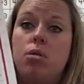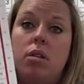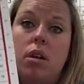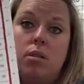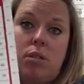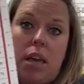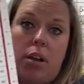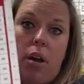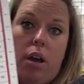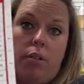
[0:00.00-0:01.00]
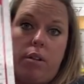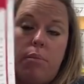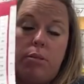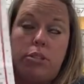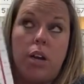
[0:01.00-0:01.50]
can also take your 100
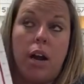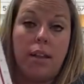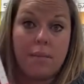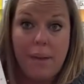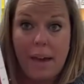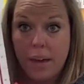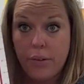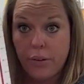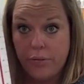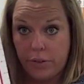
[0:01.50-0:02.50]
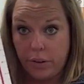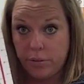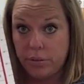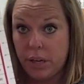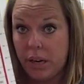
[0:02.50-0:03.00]
numbers chart on the back of your
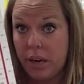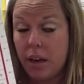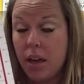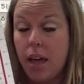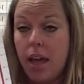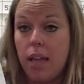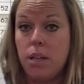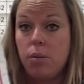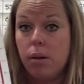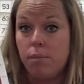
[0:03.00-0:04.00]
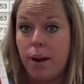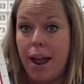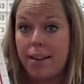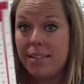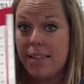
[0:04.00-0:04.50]
folder, and you can
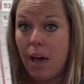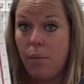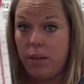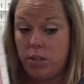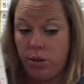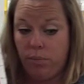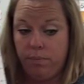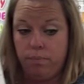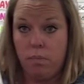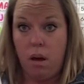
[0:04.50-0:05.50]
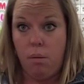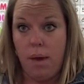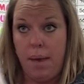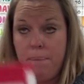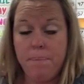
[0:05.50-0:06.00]
practice that way too.
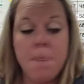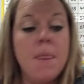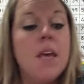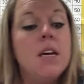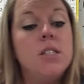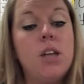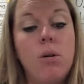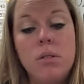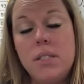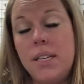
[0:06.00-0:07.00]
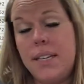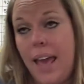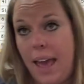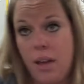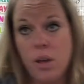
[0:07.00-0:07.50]
Okay? So
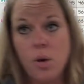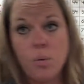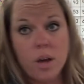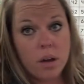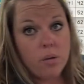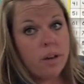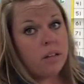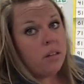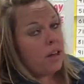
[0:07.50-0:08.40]
today, we are going to look at